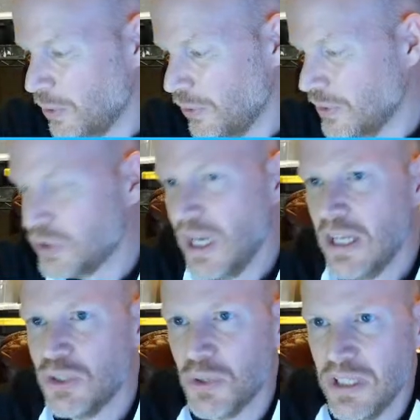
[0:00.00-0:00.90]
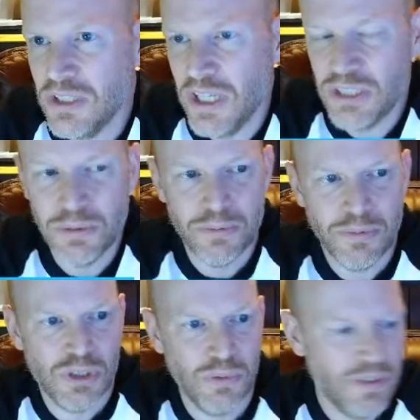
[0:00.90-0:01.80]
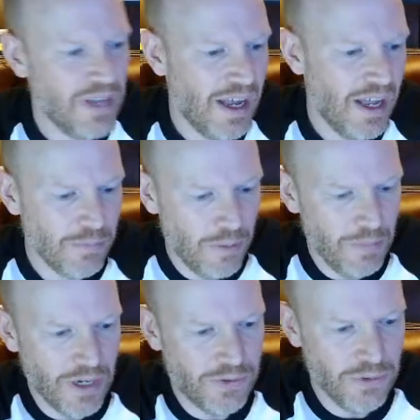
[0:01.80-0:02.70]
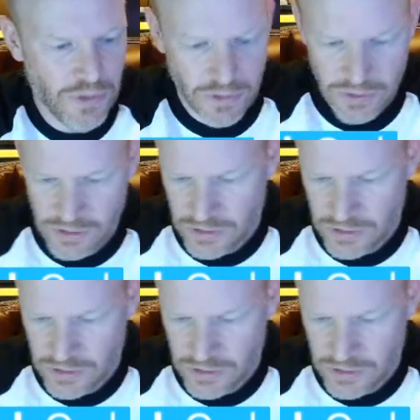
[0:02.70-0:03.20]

of those. So get in touch with me. So I'm gonna make a few notes here.